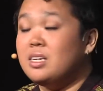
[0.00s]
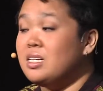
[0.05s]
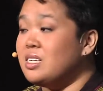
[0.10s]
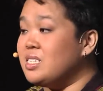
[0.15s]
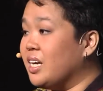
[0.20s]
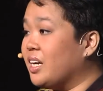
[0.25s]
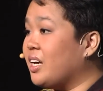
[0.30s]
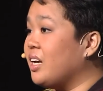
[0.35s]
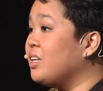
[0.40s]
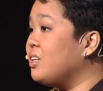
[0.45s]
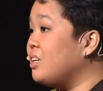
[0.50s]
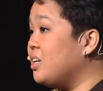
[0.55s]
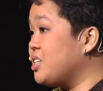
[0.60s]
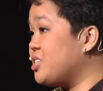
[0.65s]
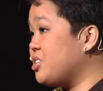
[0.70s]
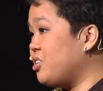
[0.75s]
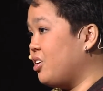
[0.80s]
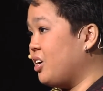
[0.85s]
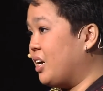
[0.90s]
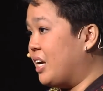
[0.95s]
Second,
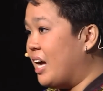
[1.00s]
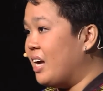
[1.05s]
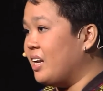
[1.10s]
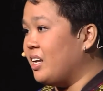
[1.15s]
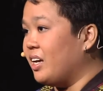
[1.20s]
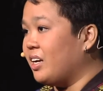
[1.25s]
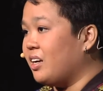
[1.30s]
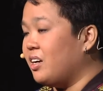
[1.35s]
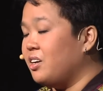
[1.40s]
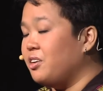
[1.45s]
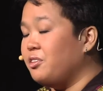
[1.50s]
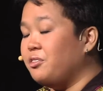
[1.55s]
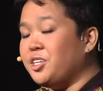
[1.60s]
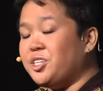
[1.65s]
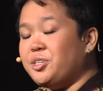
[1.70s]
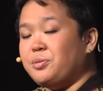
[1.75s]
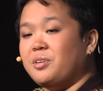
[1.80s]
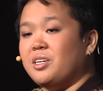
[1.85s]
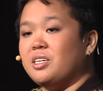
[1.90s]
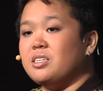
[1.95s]
it's organic,
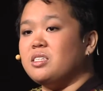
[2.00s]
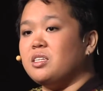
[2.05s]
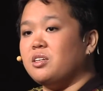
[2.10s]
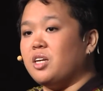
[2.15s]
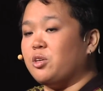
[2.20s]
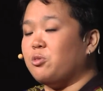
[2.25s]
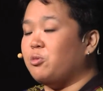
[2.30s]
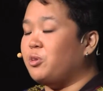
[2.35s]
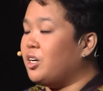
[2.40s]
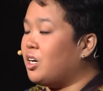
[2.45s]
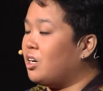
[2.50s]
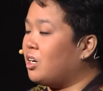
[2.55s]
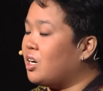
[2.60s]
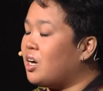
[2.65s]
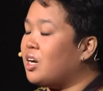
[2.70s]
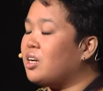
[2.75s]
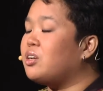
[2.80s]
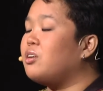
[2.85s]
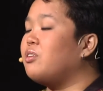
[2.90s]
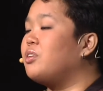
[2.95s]
which means that we are
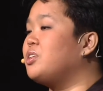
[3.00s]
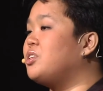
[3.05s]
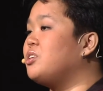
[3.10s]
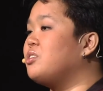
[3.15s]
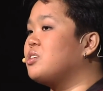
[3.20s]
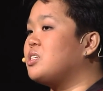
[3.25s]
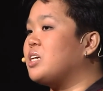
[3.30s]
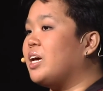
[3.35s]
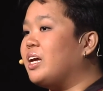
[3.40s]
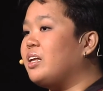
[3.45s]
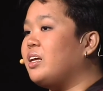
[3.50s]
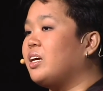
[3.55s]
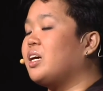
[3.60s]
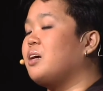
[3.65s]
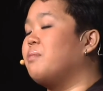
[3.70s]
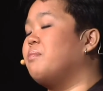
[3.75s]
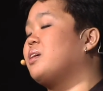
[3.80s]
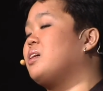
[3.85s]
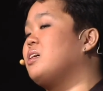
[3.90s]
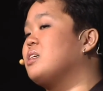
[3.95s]
not going to use any
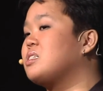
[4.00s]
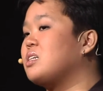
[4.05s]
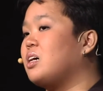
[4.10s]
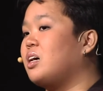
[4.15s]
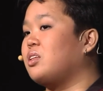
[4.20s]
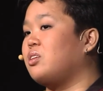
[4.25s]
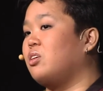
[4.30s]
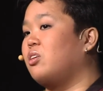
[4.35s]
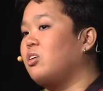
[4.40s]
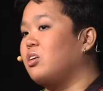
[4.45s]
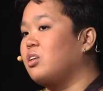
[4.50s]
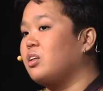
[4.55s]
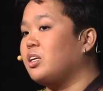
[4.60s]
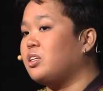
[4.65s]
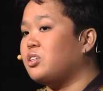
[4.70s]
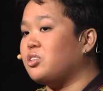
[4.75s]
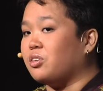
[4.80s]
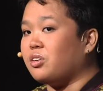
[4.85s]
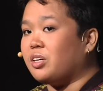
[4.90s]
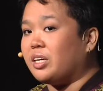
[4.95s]
chemicals at all
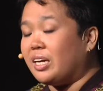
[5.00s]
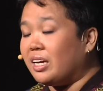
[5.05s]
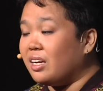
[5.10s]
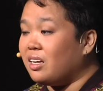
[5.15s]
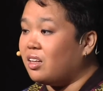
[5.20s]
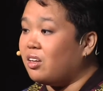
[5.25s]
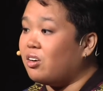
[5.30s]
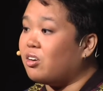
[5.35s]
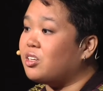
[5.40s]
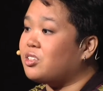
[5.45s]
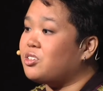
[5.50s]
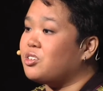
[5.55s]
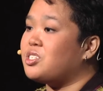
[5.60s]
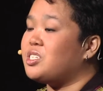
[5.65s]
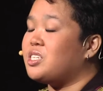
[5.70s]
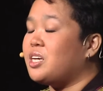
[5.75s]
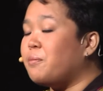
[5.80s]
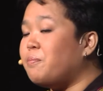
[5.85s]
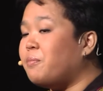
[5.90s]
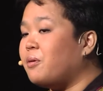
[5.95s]
to kill or to
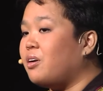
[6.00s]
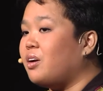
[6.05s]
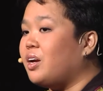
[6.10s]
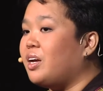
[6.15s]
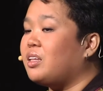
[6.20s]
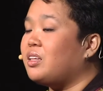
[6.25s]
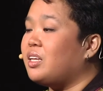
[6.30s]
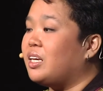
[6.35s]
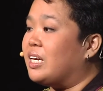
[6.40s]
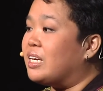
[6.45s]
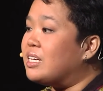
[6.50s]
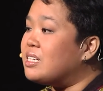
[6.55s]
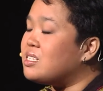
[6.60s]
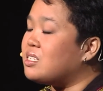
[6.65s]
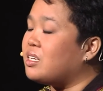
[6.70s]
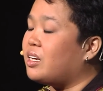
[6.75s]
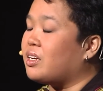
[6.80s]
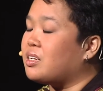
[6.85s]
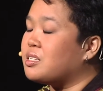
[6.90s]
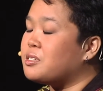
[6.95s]
separate the
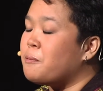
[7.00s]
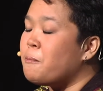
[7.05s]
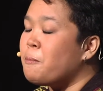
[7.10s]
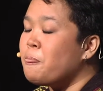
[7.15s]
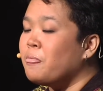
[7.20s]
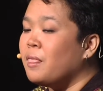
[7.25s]
insects.